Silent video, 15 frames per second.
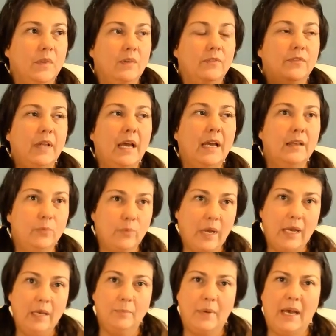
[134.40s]
fly
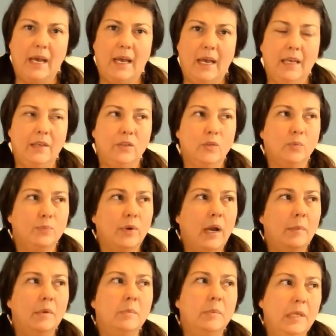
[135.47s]
right by. You'll
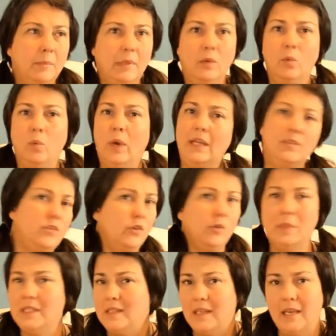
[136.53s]
probably be way too
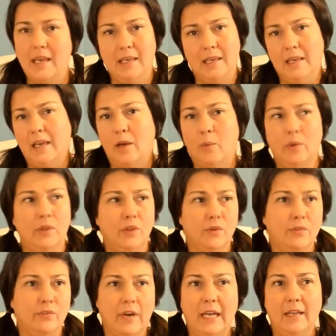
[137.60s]
busy hanging out with your
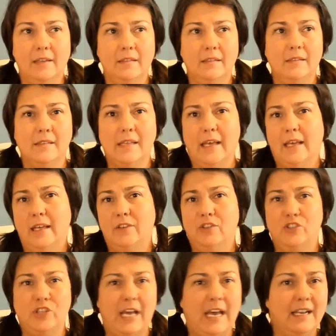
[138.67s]
friends and
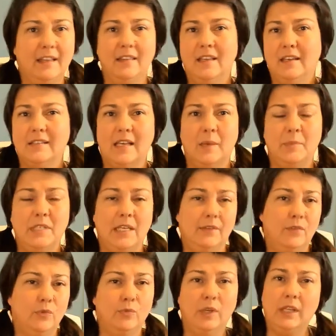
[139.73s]
chatting things up to
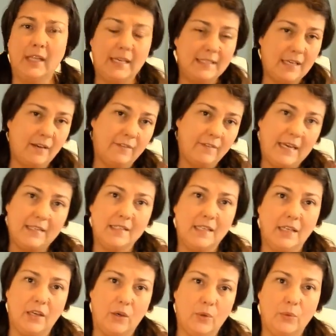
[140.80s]
even realize how fast
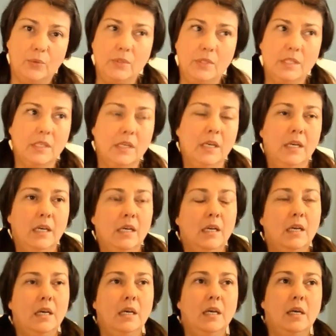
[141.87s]
it goes.
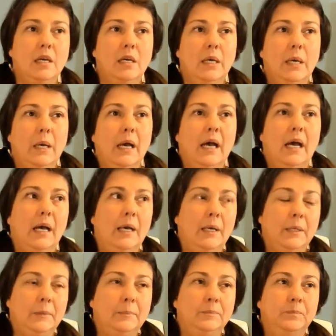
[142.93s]

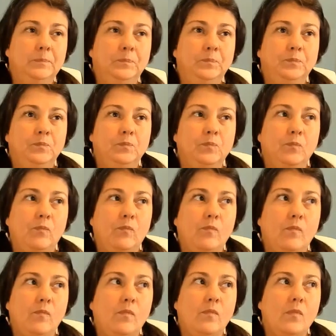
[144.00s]

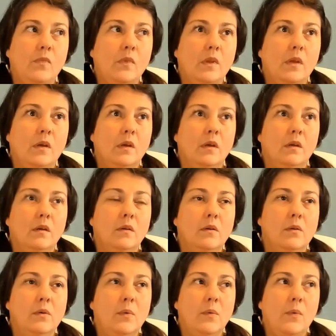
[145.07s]

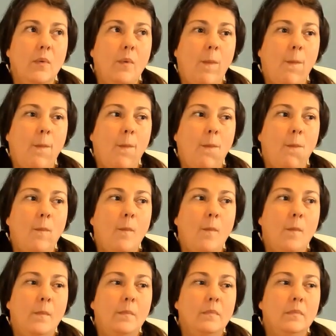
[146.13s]

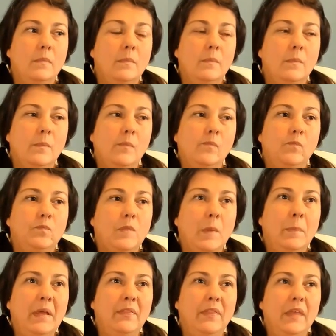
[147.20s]

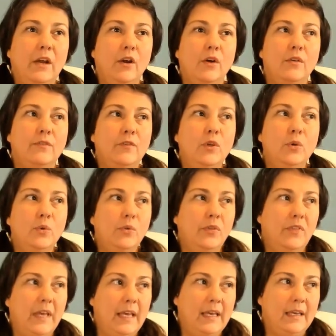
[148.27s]
But there are a few
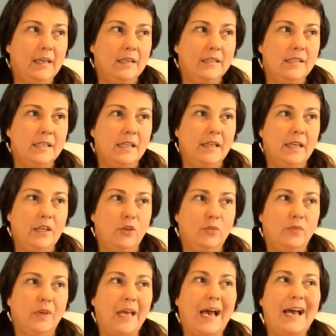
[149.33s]
things that
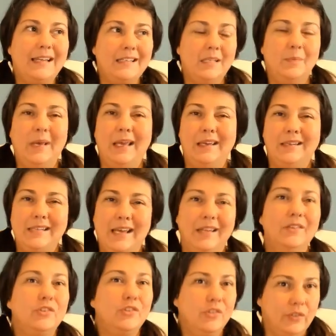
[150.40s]
you've got to pay
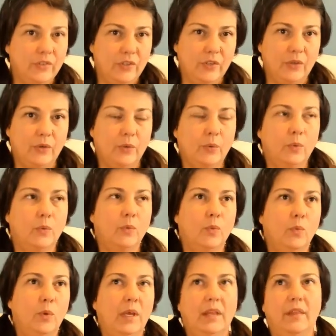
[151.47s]
attention to
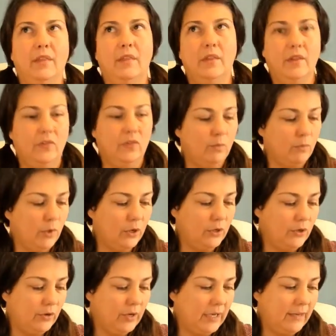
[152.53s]
with this
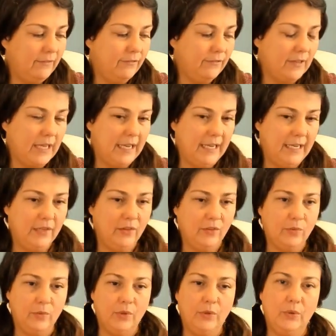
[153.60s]
Mercury flying
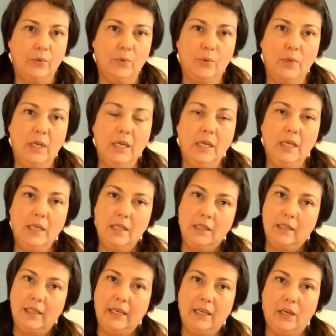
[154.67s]
through
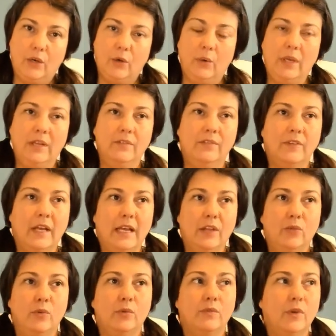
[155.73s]
Leo and flying
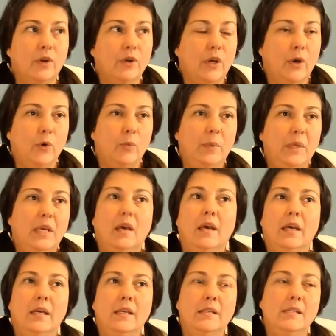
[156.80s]
through Virgo,
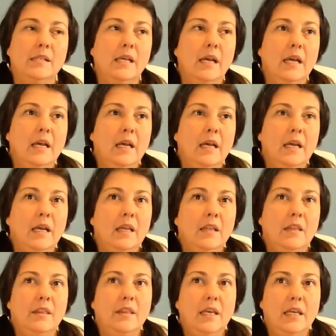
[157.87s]
because
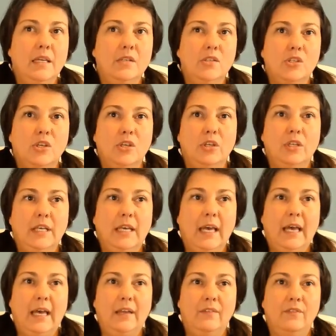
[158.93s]
things could
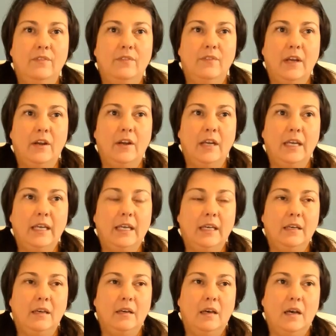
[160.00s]
get
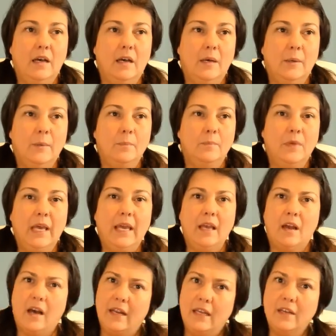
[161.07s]
very
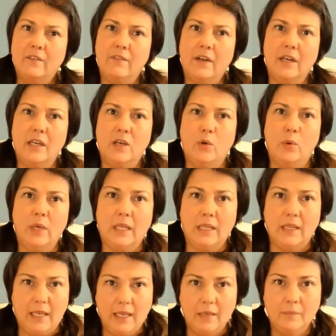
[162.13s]
chaotic very
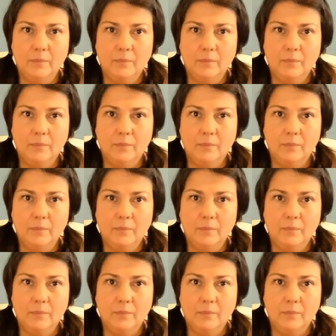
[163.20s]
quickly.